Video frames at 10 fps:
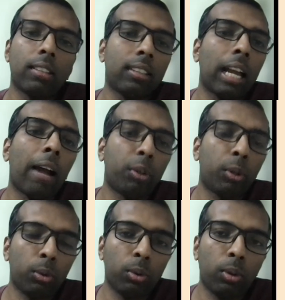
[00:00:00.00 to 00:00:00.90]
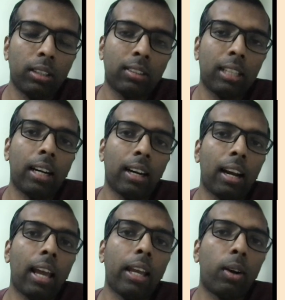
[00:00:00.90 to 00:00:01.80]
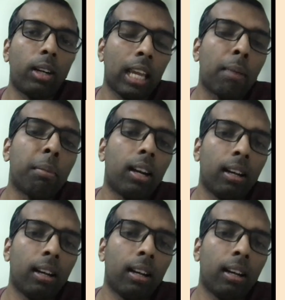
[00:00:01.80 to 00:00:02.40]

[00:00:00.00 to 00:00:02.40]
they have to still rely on YAML.